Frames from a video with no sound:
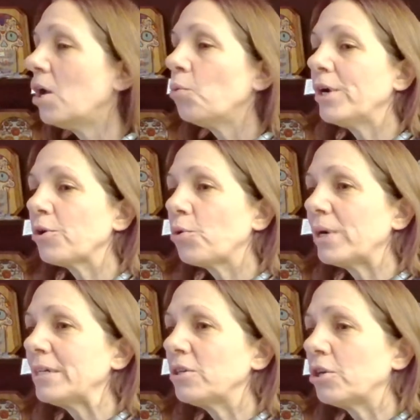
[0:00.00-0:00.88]
We are
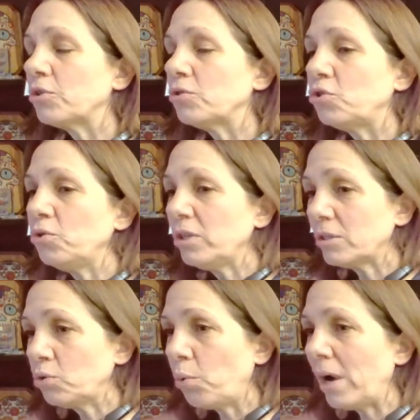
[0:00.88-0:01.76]
going to go to the
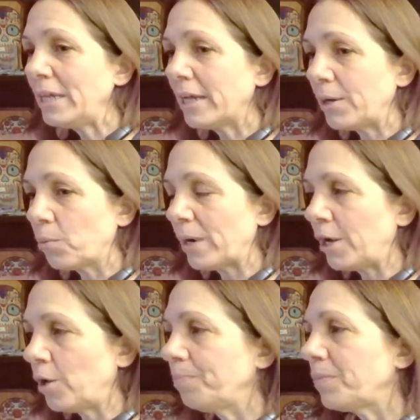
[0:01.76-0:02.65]
Twilight
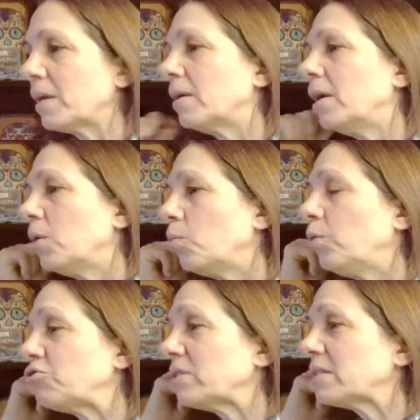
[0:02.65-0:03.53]
Realm,
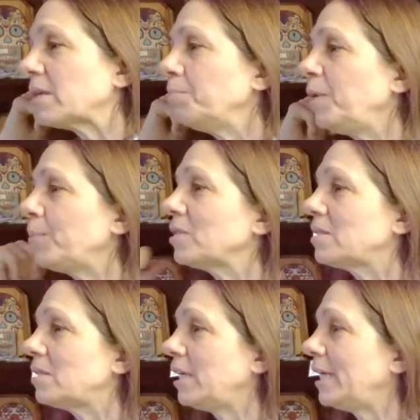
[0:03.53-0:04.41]
which some people
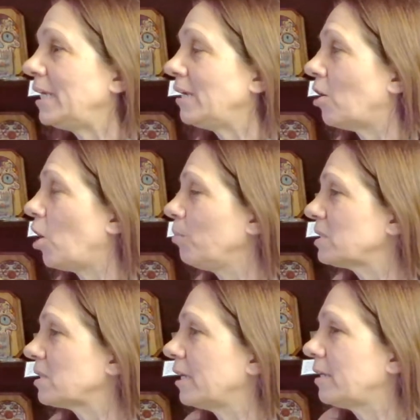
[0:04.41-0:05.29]
see
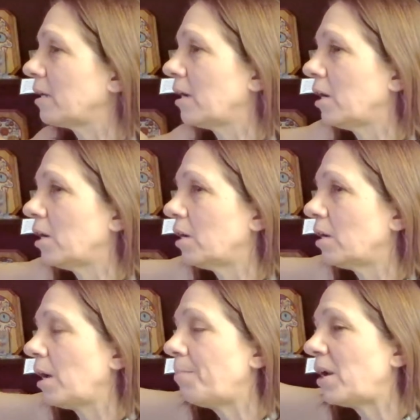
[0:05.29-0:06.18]
almost like a,
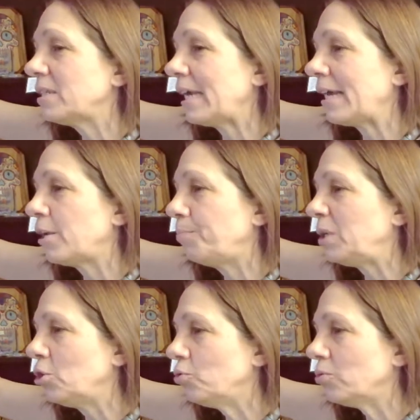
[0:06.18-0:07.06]
a Montana
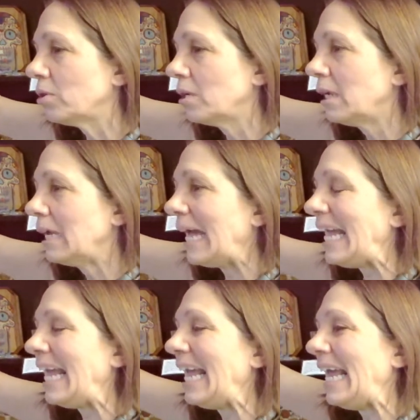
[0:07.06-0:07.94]
Butte
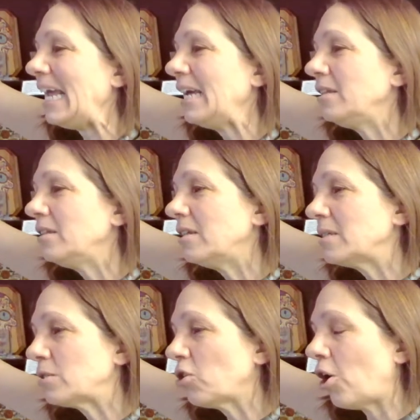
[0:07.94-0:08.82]
in the
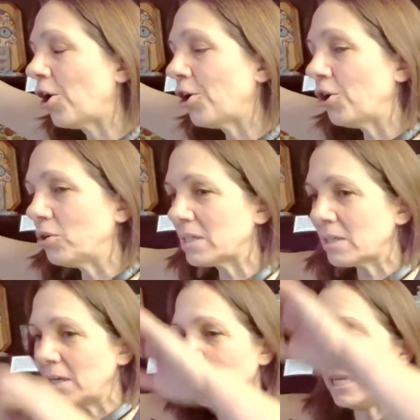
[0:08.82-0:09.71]

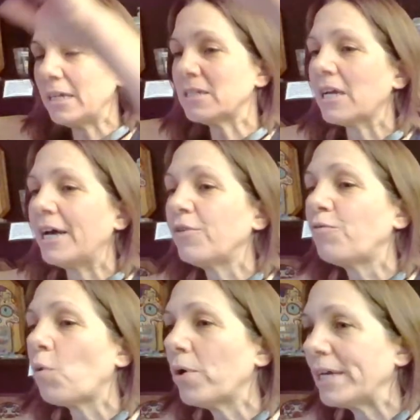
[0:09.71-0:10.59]
stars inside a
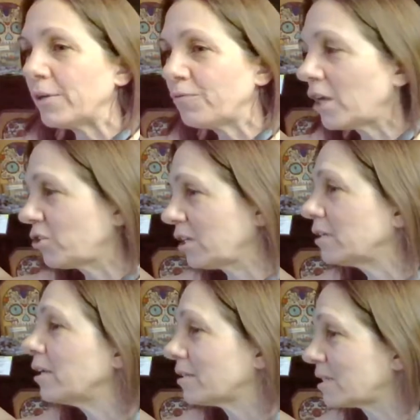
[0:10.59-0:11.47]
void of
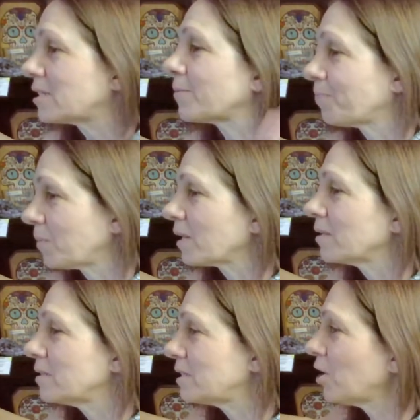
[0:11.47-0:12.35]
nothingness.
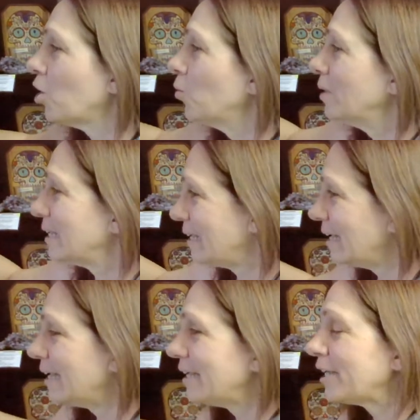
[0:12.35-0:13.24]
So,
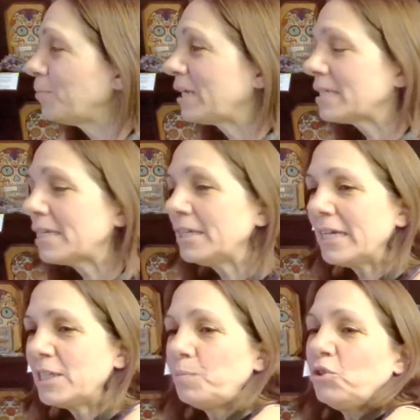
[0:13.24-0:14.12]
yeah, because it,
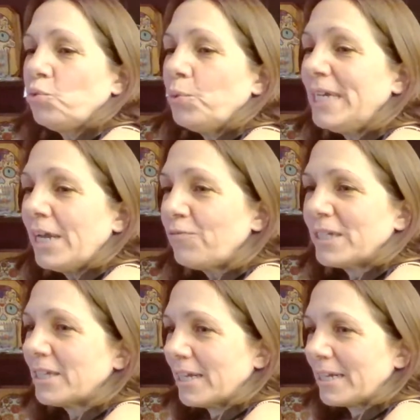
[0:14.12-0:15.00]
it's between
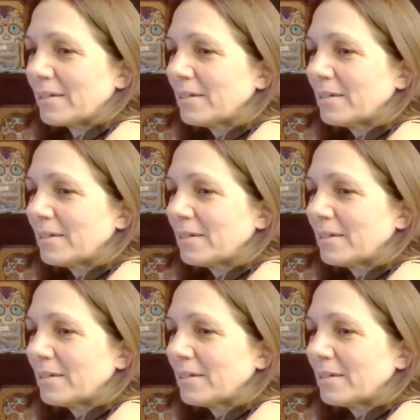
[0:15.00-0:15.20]
everything.